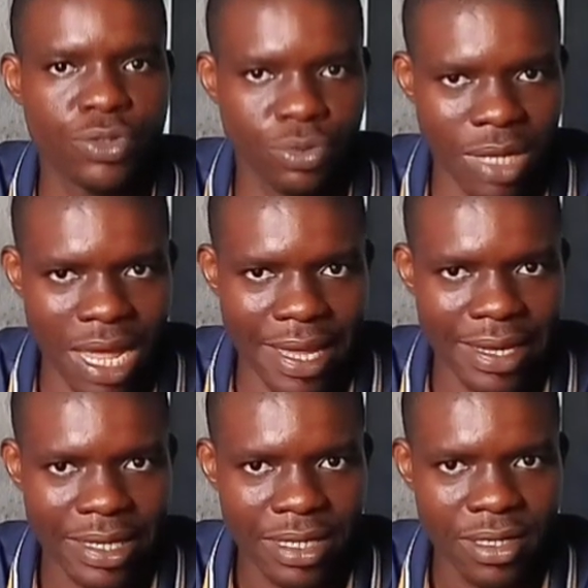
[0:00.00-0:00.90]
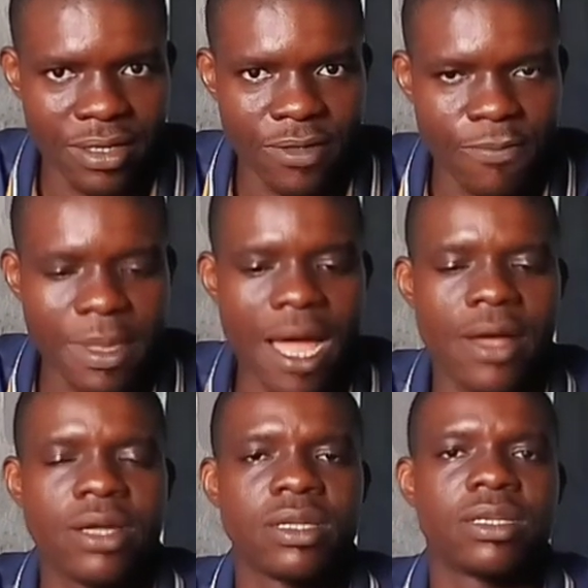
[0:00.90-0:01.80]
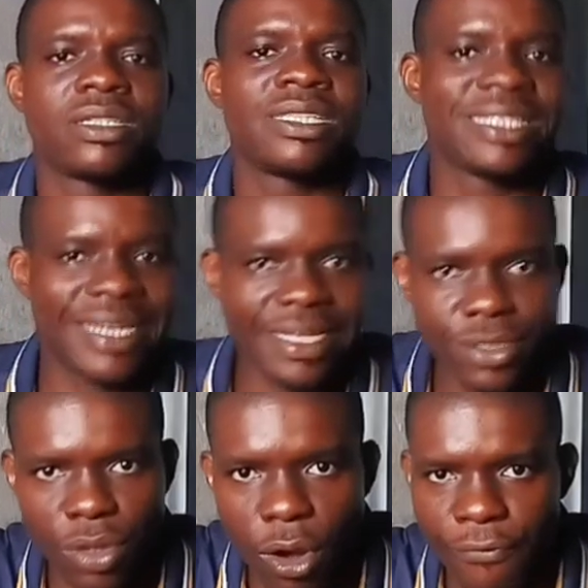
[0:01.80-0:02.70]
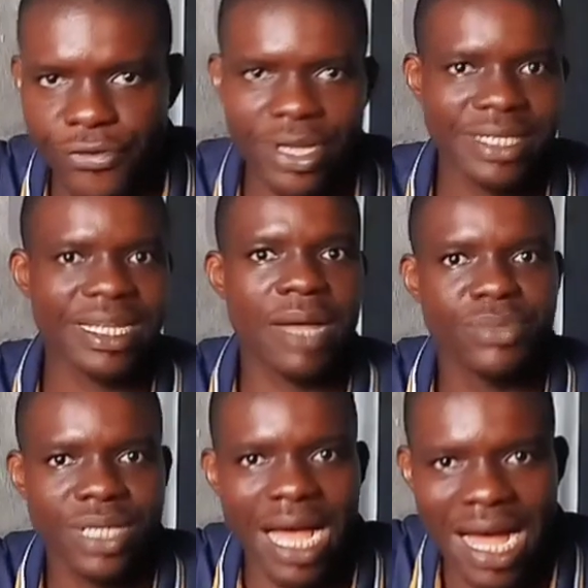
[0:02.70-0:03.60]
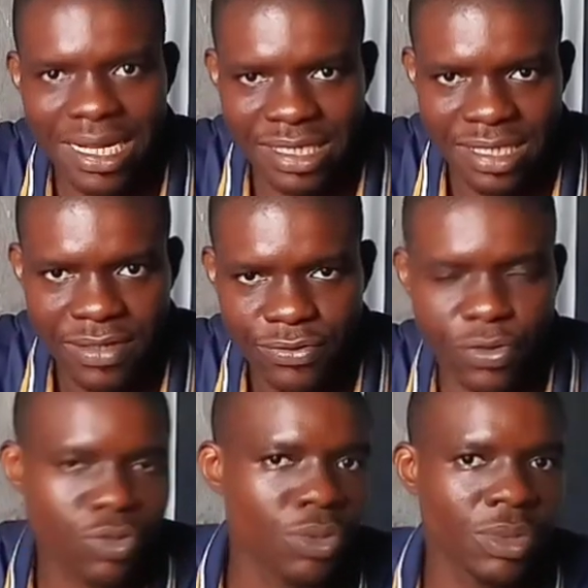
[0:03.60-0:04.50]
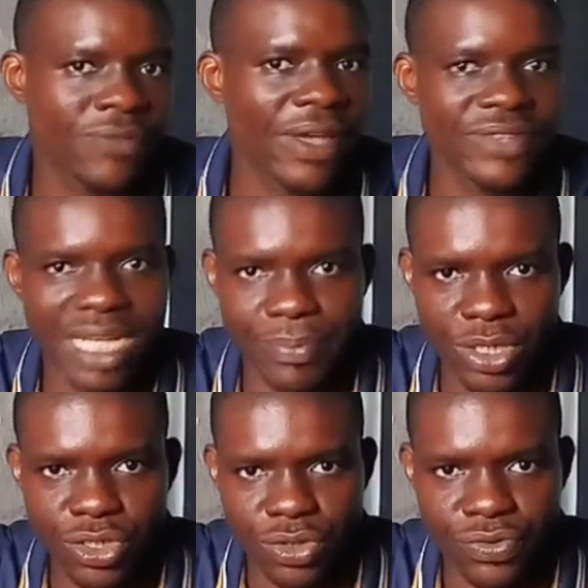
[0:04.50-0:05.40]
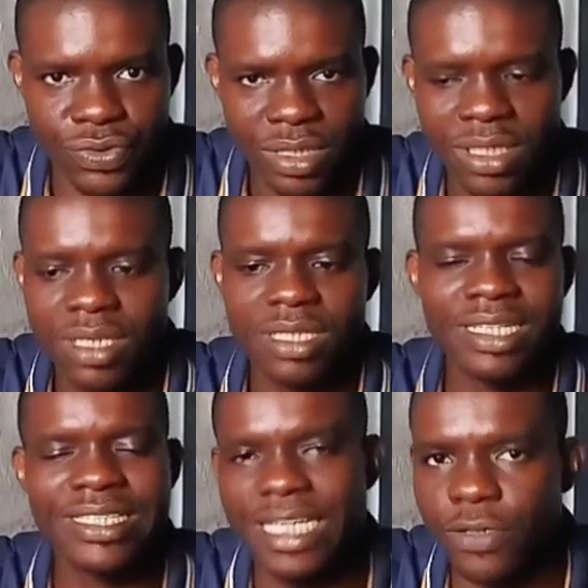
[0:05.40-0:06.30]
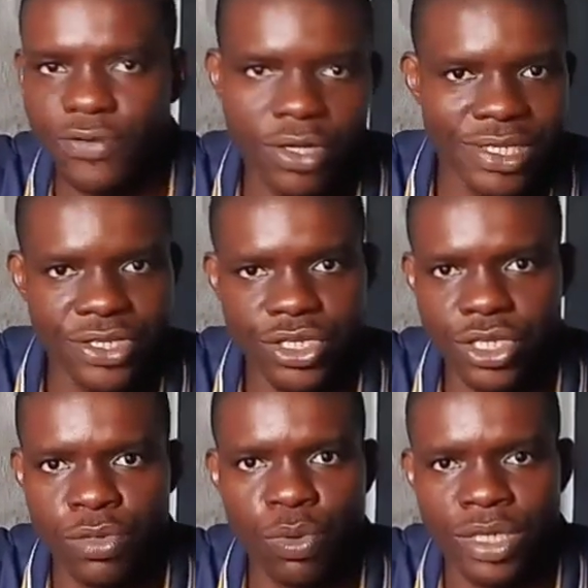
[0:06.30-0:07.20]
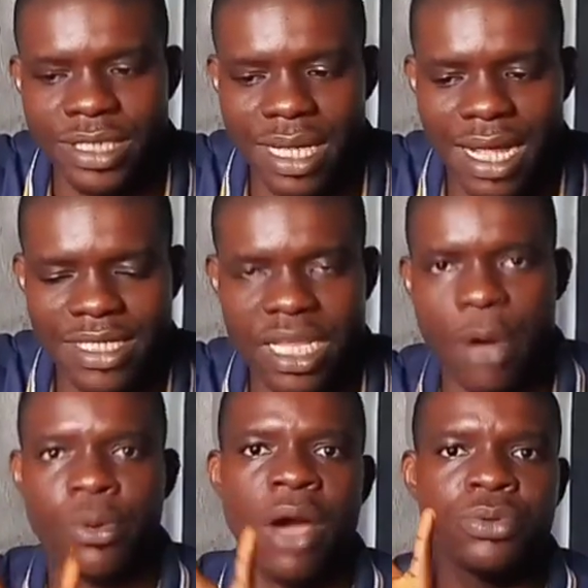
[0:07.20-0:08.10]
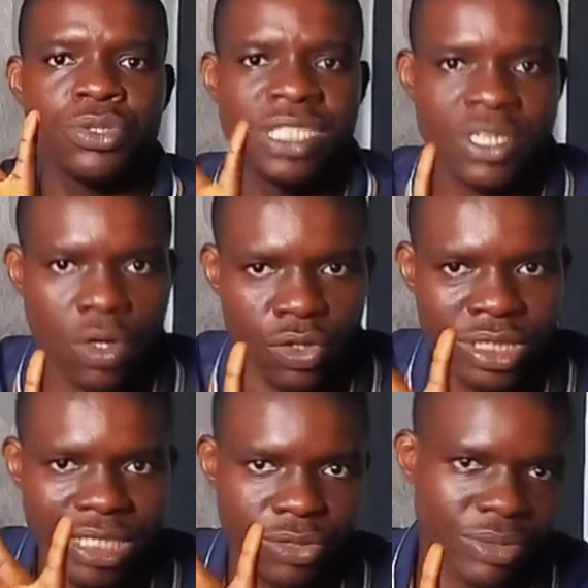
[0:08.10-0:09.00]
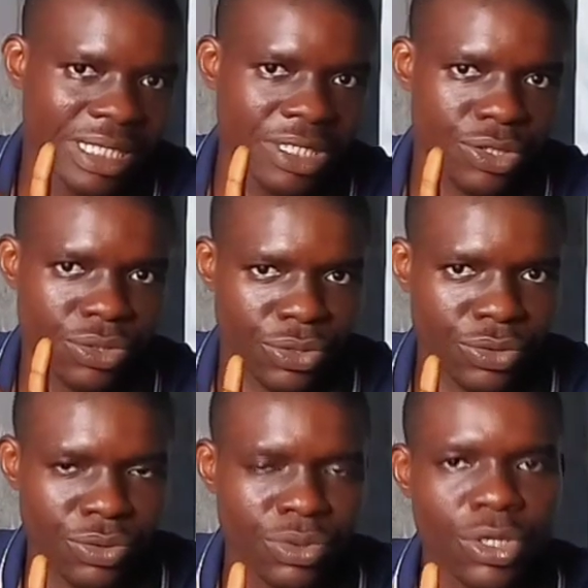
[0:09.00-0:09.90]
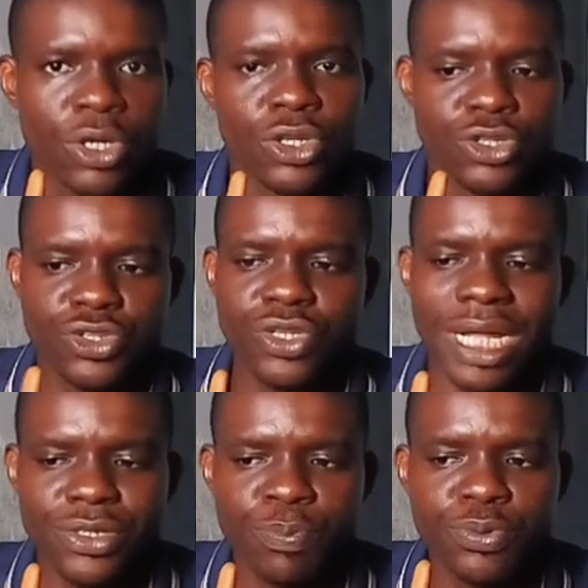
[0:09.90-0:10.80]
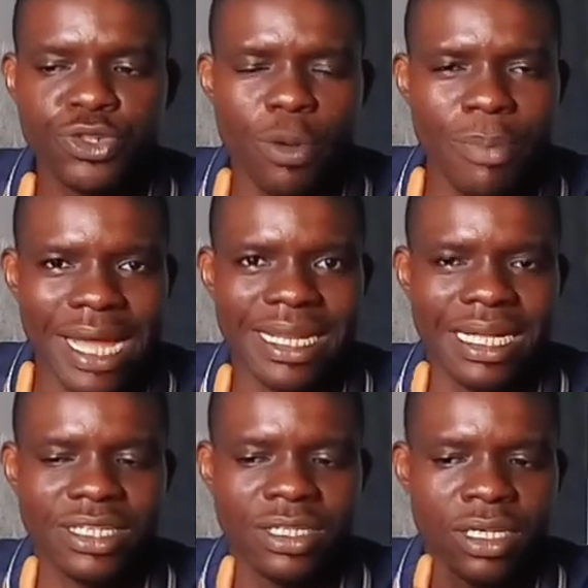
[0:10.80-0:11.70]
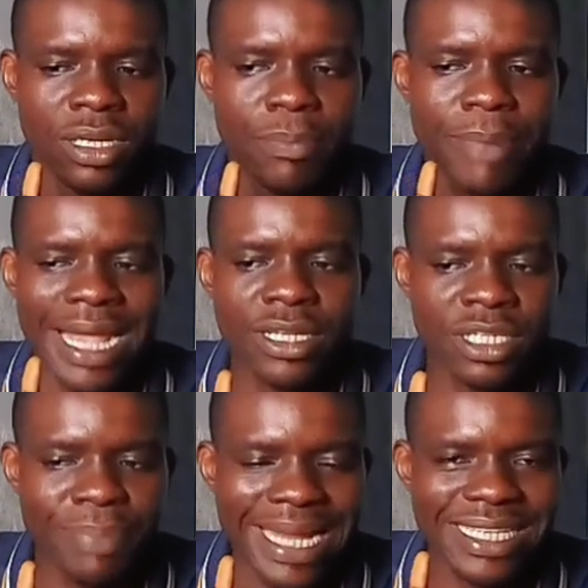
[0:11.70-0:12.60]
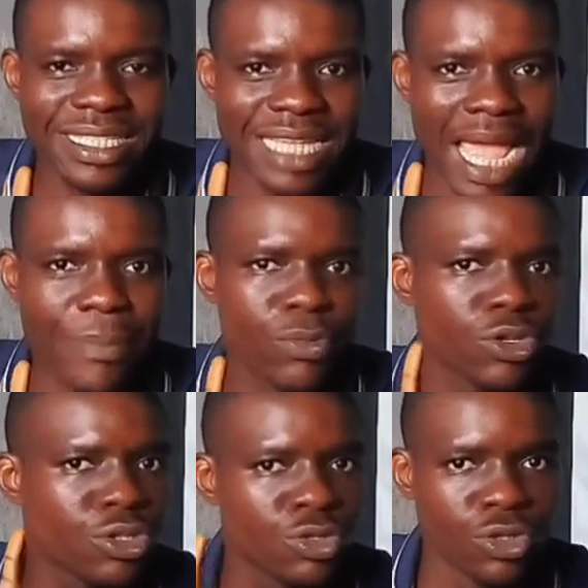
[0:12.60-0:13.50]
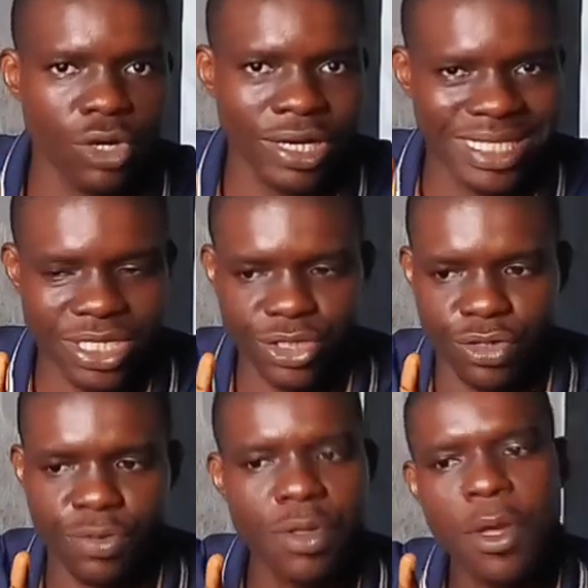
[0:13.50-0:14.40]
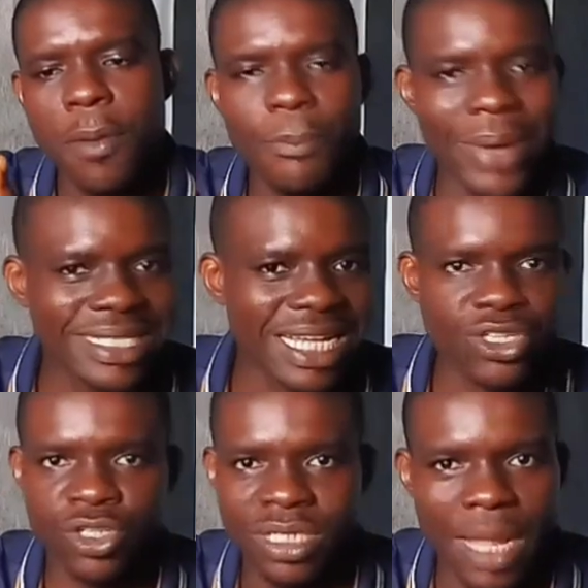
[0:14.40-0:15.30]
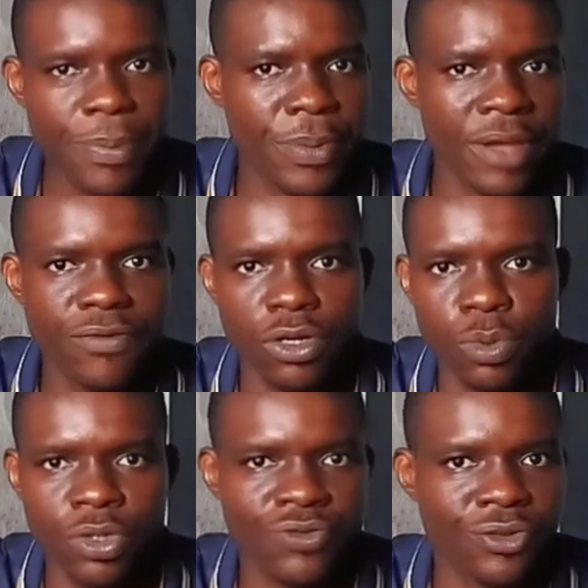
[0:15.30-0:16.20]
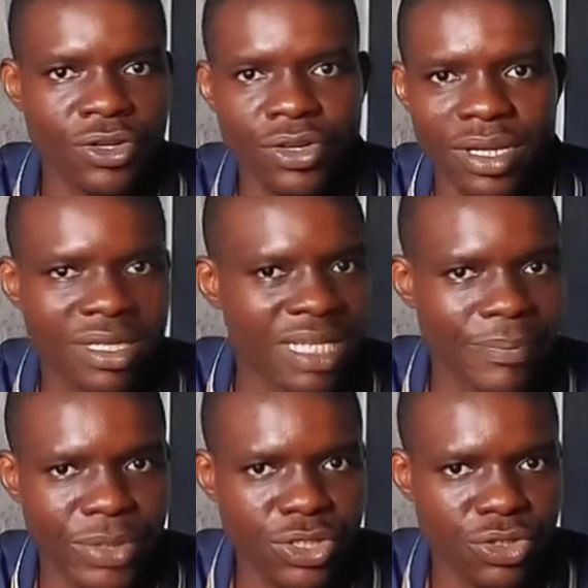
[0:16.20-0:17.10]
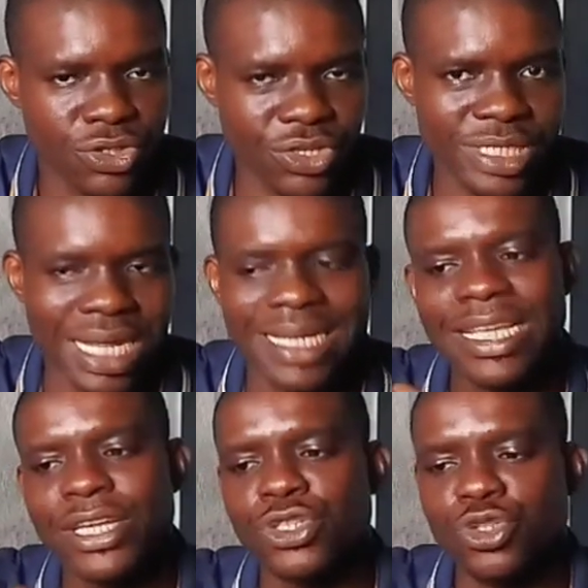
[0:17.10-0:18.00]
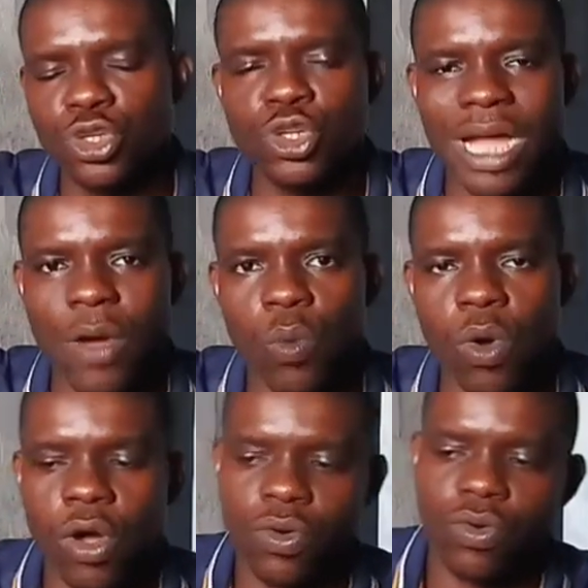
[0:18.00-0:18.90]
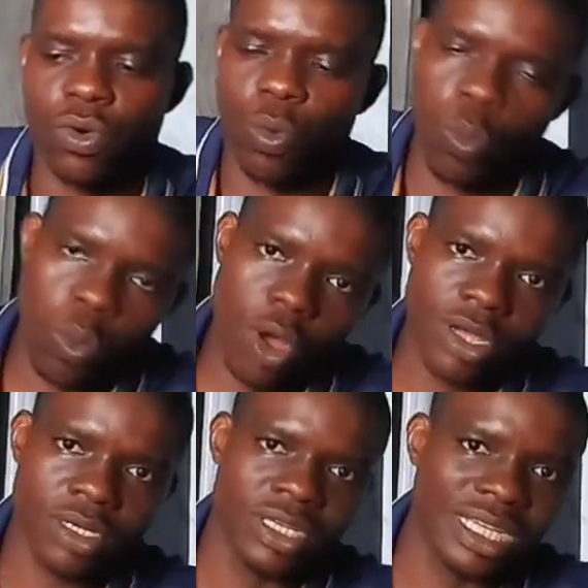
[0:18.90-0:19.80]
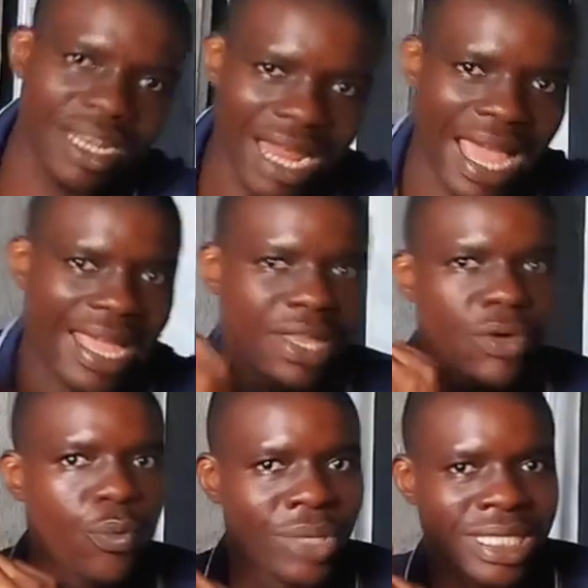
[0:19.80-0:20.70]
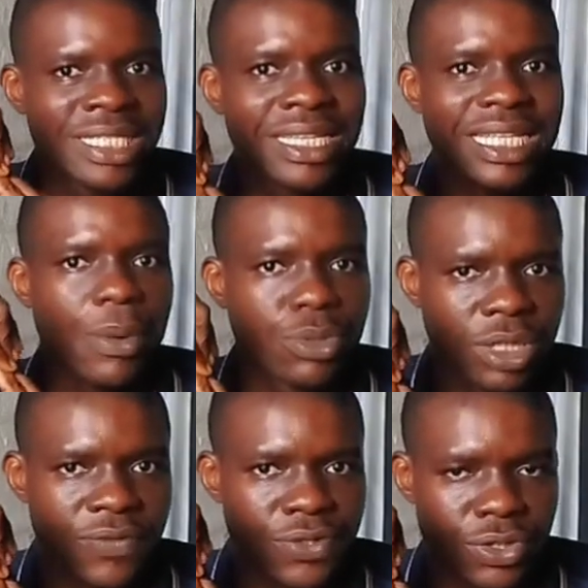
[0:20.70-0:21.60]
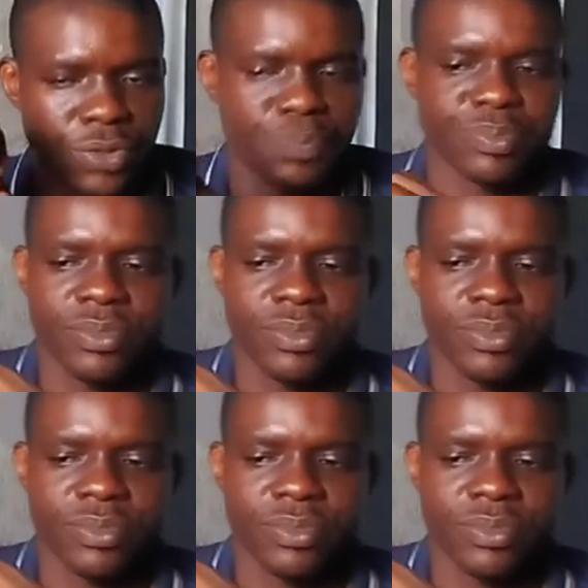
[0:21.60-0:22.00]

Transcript: July. Now, the date of your exam is at for 2025 examination. The date of your registration is at. So I want to disclose these two things to you, so that you put your mind that by this time you should do your registration. By this time you should start preparing for your examination. Just so you can work in line with this date I want to give to you.